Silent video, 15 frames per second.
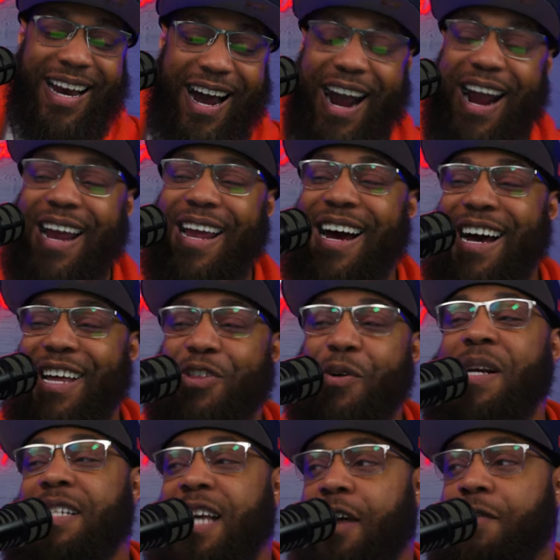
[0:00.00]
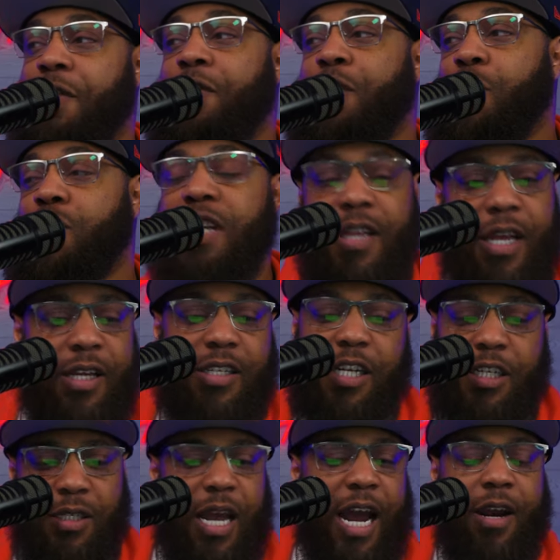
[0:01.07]
All right. 3 tech for Foose. I think it's
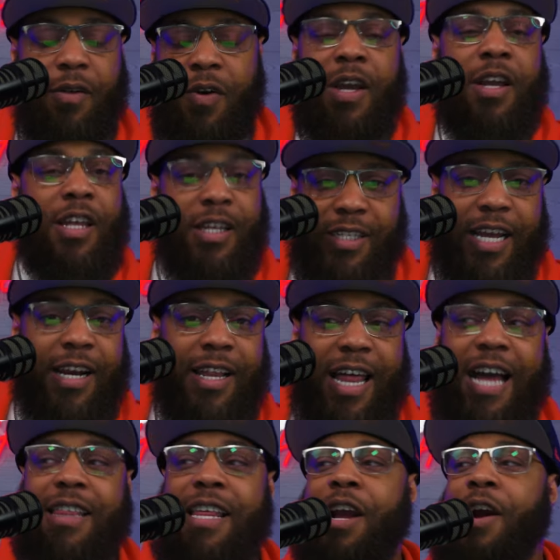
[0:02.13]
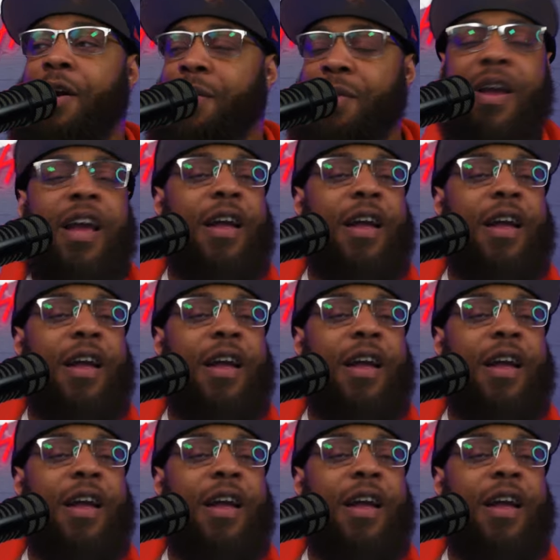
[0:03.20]
just kind of, you said a lot there.